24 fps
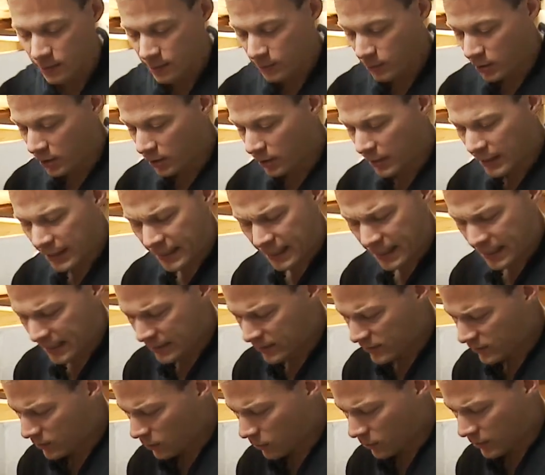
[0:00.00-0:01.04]
But a lot of
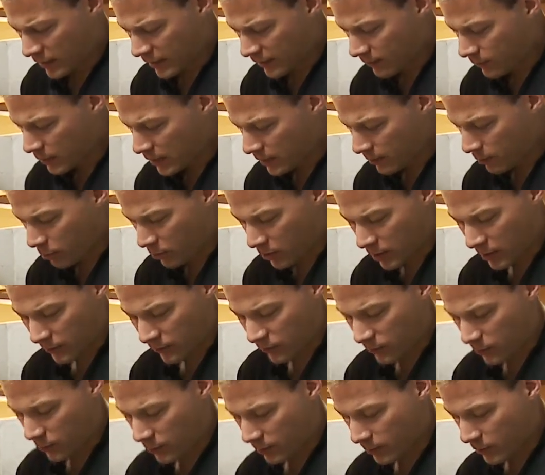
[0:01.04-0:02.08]
guys don't have many
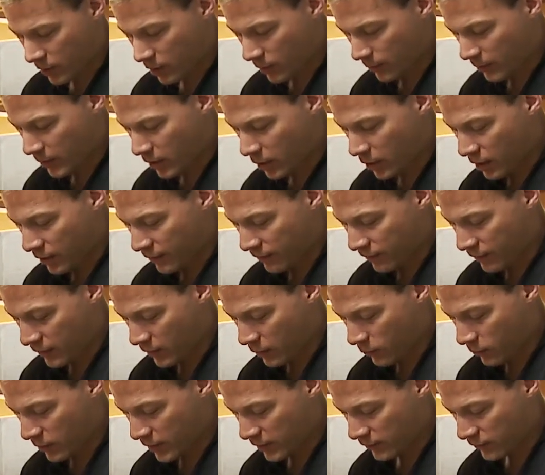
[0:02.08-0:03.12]
problems with them coming off
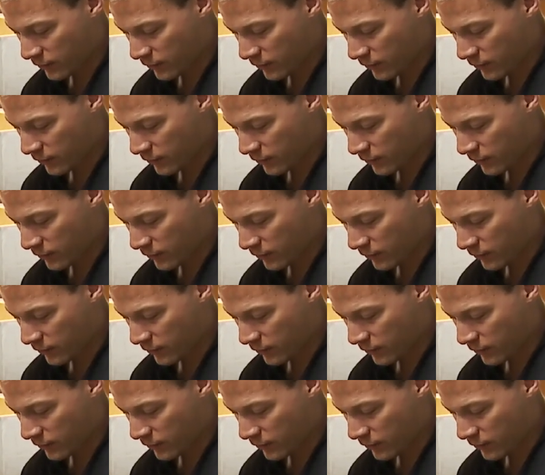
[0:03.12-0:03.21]
anyway.